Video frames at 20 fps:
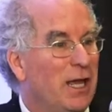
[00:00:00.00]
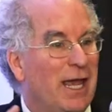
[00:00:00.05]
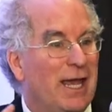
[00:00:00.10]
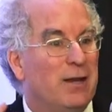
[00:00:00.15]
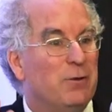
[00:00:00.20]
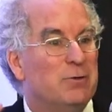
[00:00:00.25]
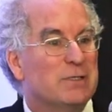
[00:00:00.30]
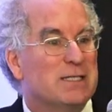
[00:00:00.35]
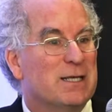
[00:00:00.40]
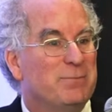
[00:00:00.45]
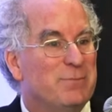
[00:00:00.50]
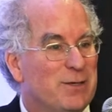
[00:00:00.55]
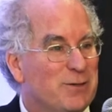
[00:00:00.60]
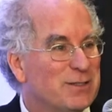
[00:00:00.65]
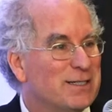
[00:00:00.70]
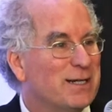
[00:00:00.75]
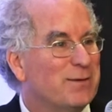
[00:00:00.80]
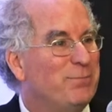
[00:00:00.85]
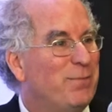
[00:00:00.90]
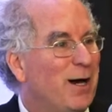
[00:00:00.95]
And it was the
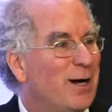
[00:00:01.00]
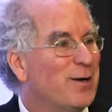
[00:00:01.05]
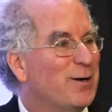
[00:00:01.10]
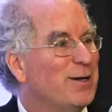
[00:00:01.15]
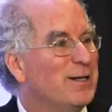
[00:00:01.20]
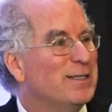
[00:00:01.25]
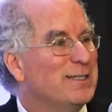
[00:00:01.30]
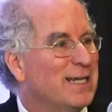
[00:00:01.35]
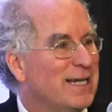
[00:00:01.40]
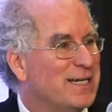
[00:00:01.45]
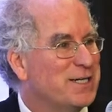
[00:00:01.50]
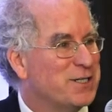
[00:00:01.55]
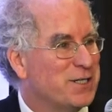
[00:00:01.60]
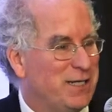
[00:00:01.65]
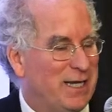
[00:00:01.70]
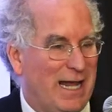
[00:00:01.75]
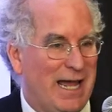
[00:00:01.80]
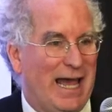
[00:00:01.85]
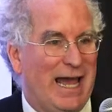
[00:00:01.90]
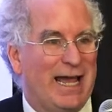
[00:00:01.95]
Music
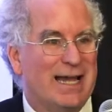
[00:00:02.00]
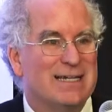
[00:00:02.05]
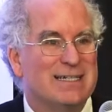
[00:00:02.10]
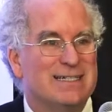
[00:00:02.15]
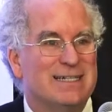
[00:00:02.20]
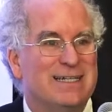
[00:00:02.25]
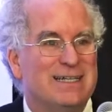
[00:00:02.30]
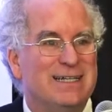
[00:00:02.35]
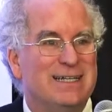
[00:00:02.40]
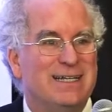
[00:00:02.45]
Modernization Act.